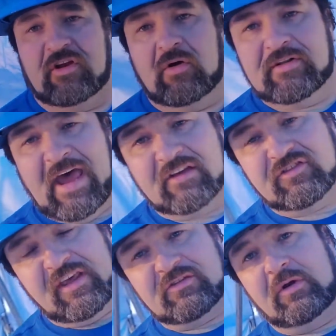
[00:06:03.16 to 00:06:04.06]
to hold out, so
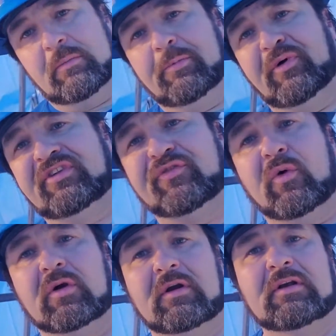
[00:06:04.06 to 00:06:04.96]
that's what I'm going to push
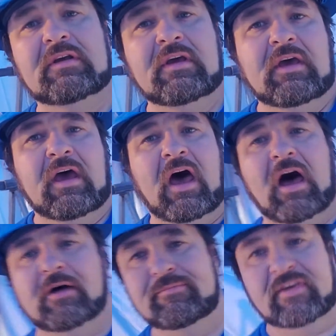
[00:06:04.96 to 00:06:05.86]
for.
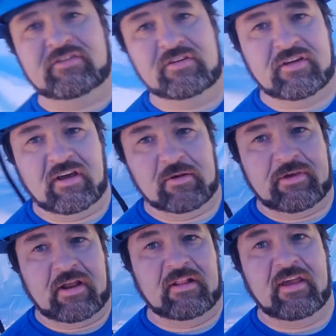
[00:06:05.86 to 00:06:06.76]
As you can tell, I'm
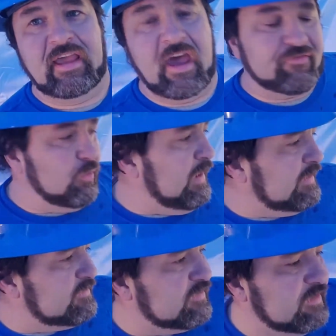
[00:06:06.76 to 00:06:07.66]
kind of like half wet,
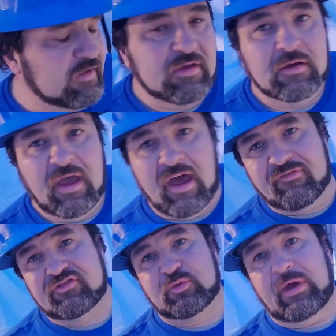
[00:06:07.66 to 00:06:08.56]
half
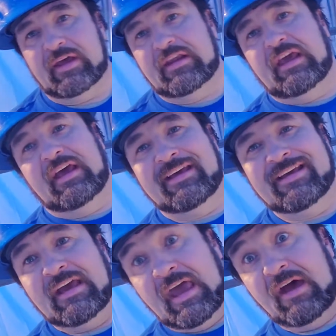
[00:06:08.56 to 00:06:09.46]
sweat,
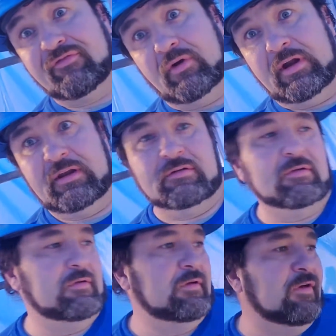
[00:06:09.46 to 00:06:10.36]
half rain.
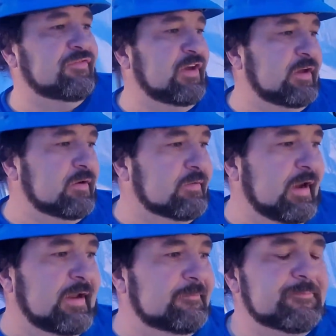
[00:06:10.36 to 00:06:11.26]
Go figure,
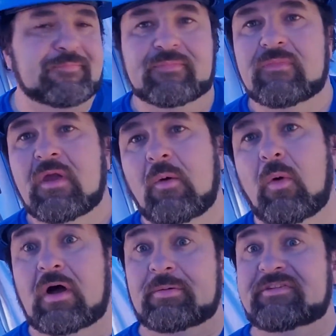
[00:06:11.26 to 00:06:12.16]
right?
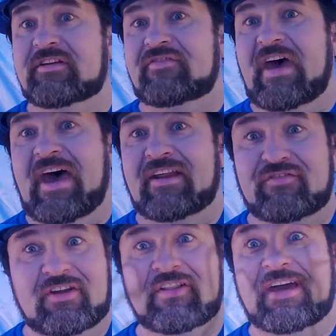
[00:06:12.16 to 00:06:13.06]
Welcome to Nevada. If you
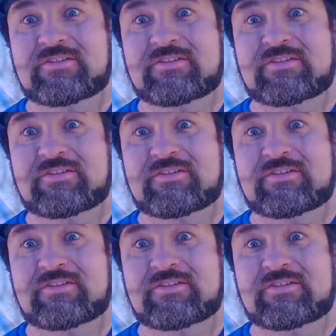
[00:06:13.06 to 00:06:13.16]
don't like the